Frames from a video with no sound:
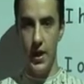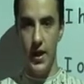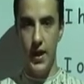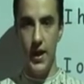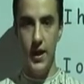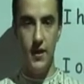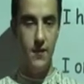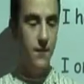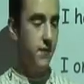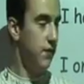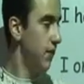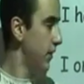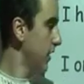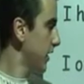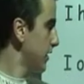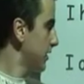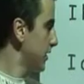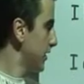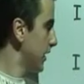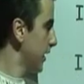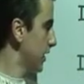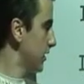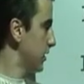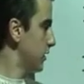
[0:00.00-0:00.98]
if this
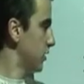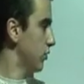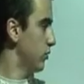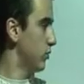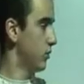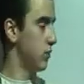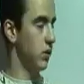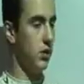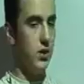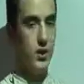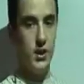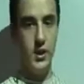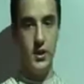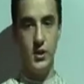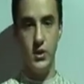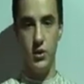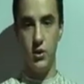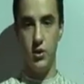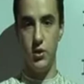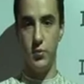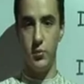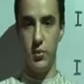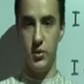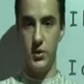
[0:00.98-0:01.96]
excuse leads you
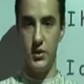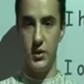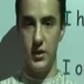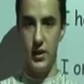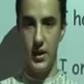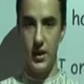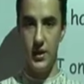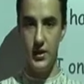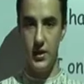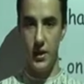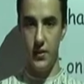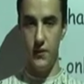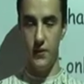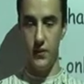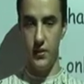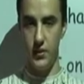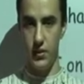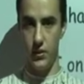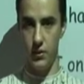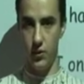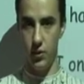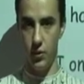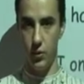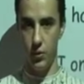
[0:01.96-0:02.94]
to putting less effort
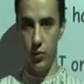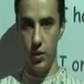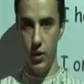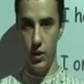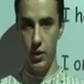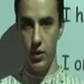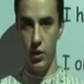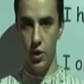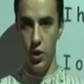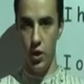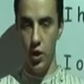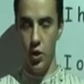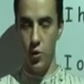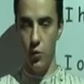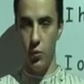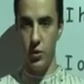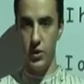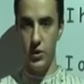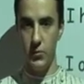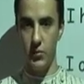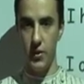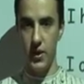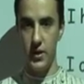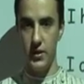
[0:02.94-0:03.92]
into your work,
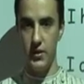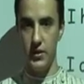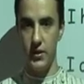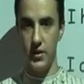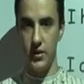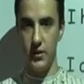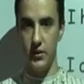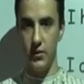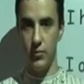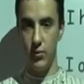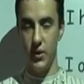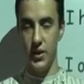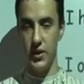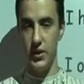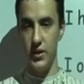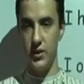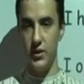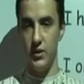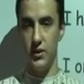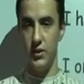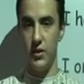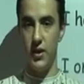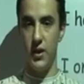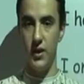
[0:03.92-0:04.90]
which
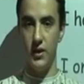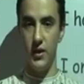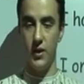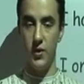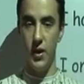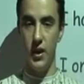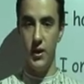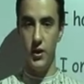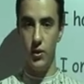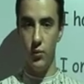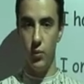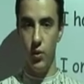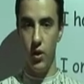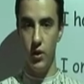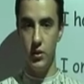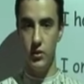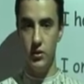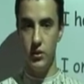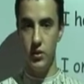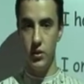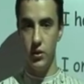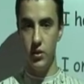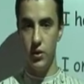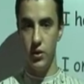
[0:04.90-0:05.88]
the grade you want,
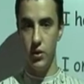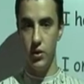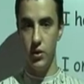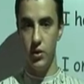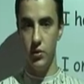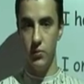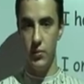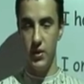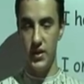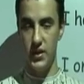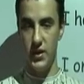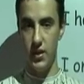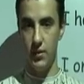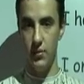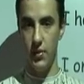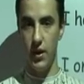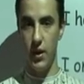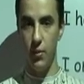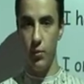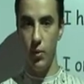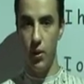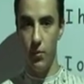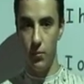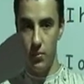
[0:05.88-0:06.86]
you miss it by
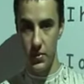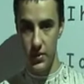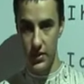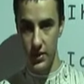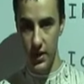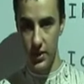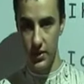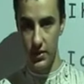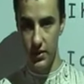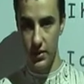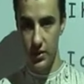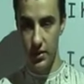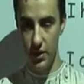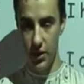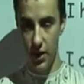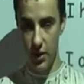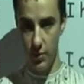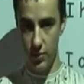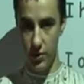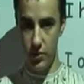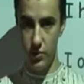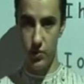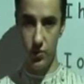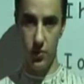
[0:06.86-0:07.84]
1%, how
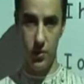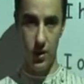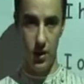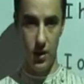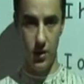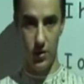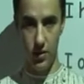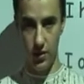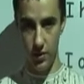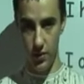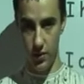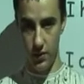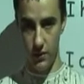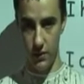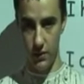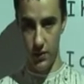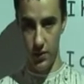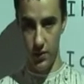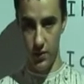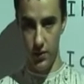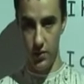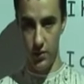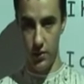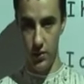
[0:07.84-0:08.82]
much regret are you going to
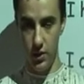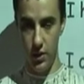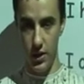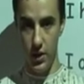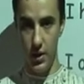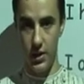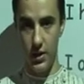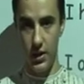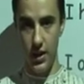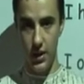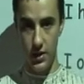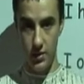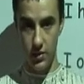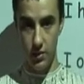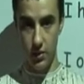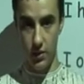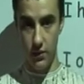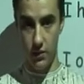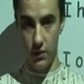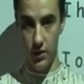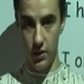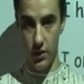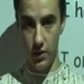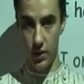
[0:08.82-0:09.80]
feel? That sort of
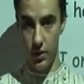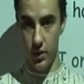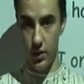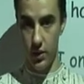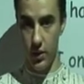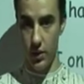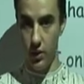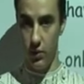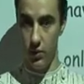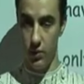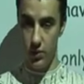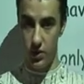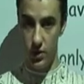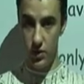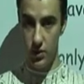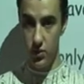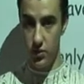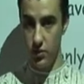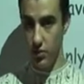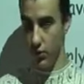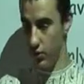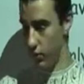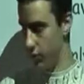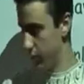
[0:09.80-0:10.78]
thing, which is
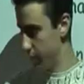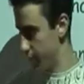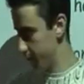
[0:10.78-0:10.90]
true.